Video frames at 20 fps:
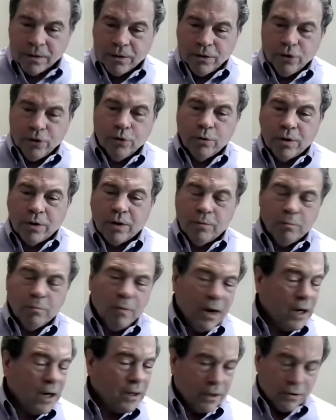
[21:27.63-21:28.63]
you can
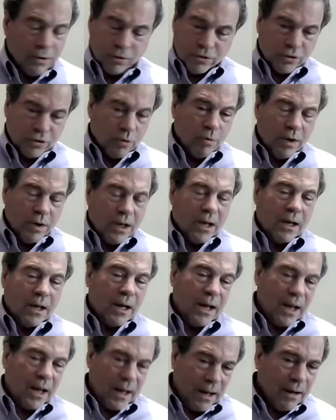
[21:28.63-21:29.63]
win. And there's only a
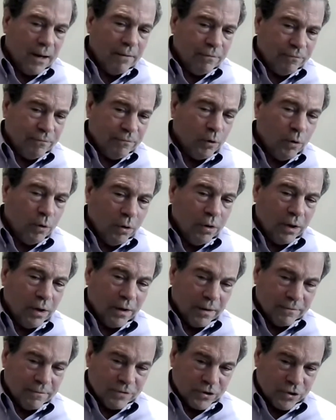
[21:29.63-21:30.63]
handful
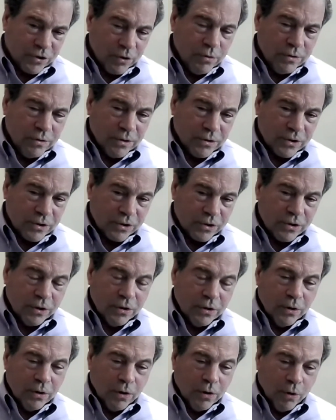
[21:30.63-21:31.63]
of students
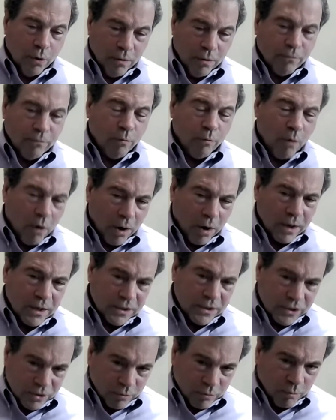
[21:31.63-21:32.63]
who have won
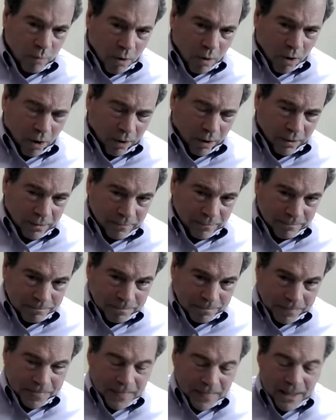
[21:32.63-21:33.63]
this award.
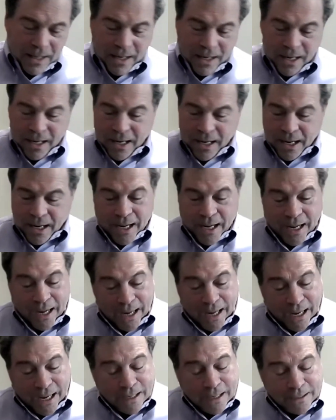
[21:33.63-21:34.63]

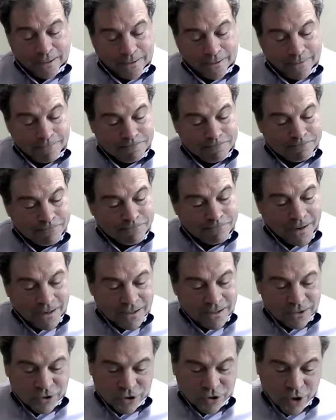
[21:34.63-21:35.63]
And
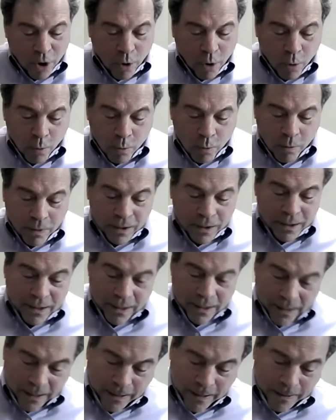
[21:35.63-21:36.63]
so
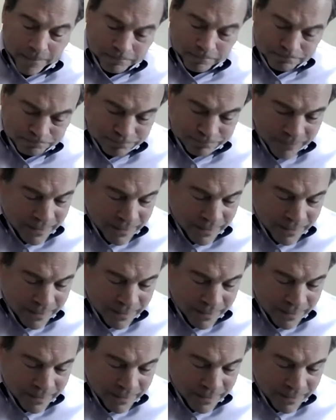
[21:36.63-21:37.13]
by